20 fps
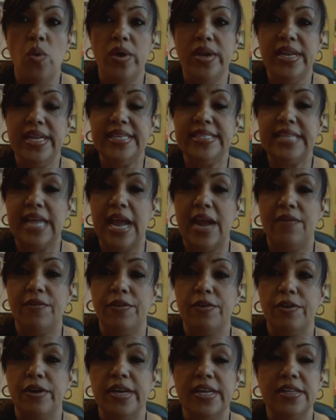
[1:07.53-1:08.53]
is ever,
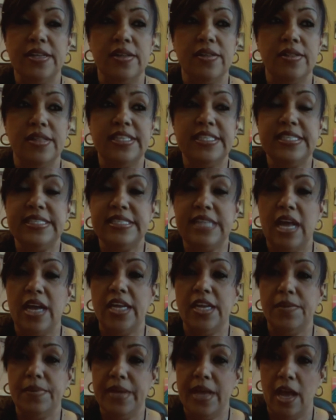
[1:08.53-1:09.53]
this is not going to
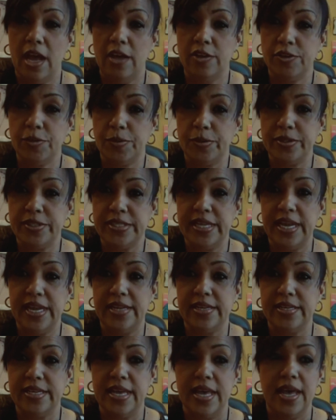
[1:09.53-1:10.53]
be 100%
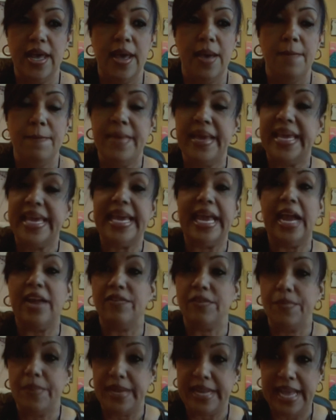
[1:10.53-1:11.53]
making
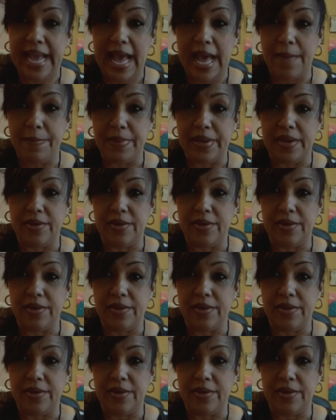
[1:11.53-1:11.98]
everybody happy,